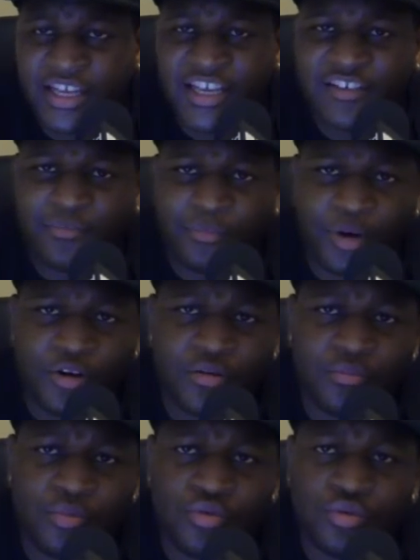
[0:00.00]
If Murder
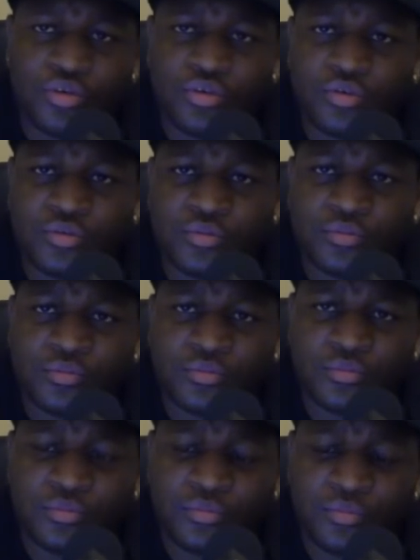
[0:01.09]
Mook
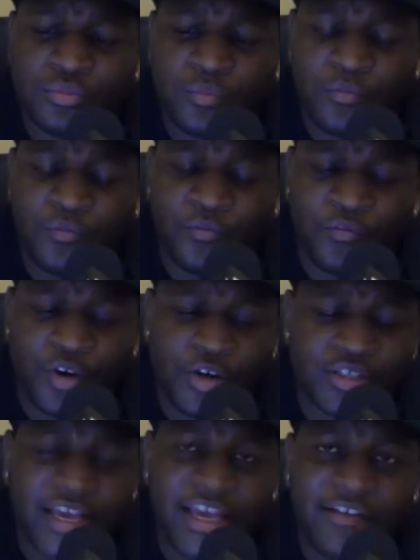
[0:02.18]

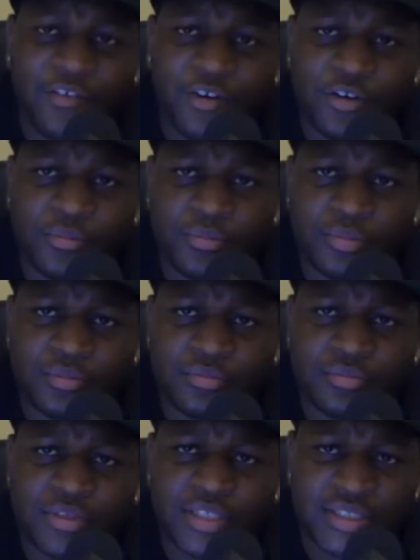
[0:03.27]
verse Aye Verb
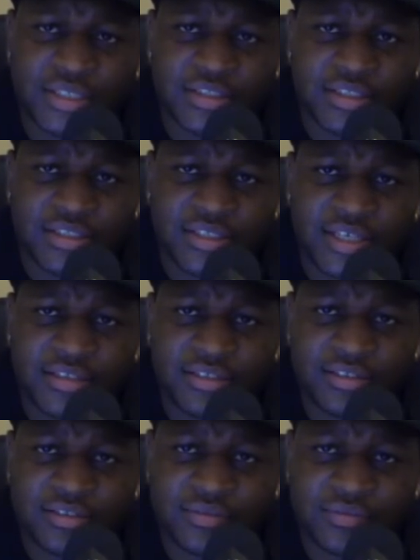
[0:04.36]
is a success.